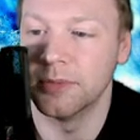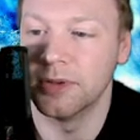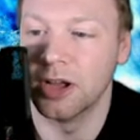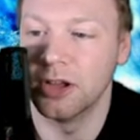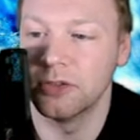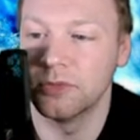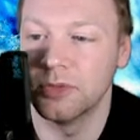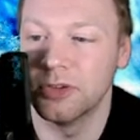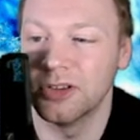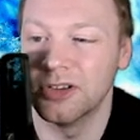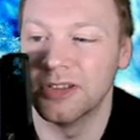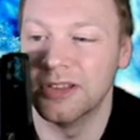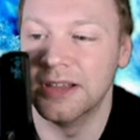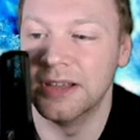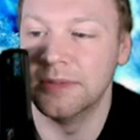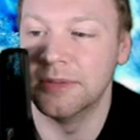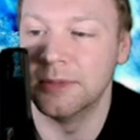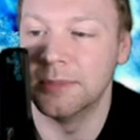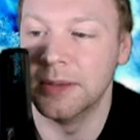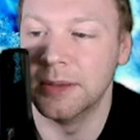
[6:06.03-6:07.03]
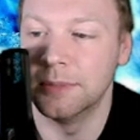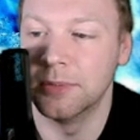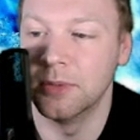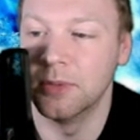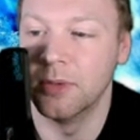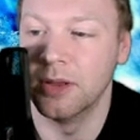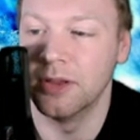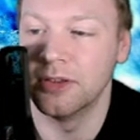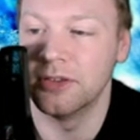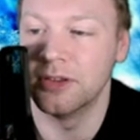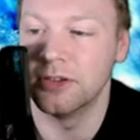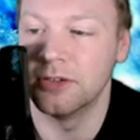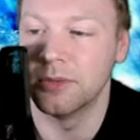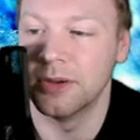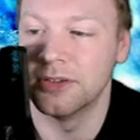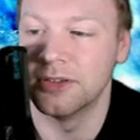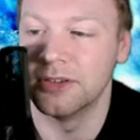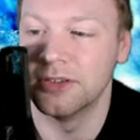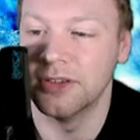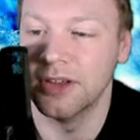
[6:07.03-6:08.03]
cuts which could lead to people
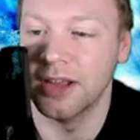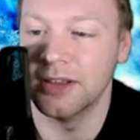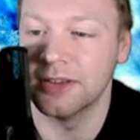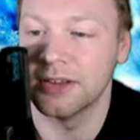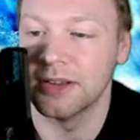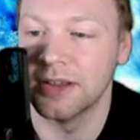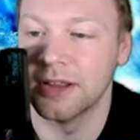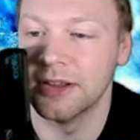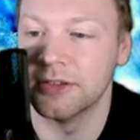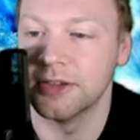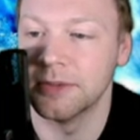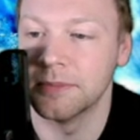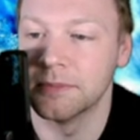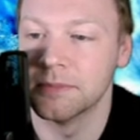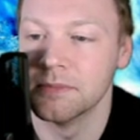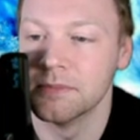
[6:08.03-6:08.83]
situations escalating.